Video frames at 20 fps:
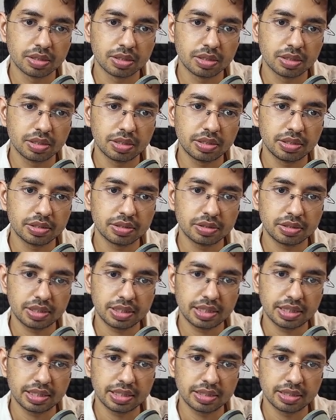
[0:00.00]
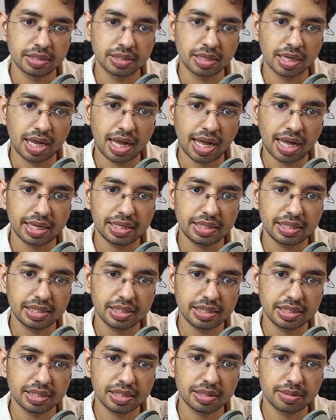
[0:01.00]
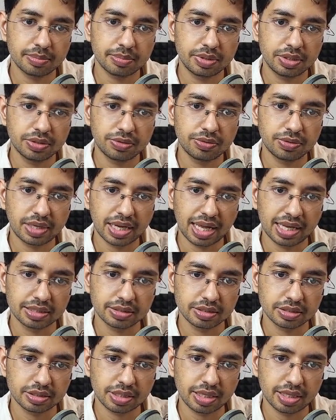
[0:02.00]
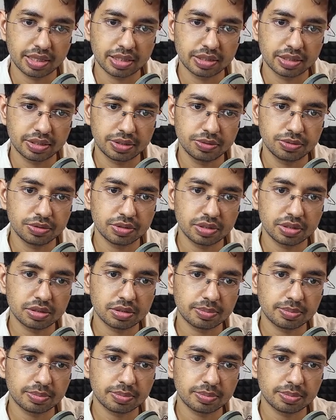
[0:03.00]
here in IAM you can select users,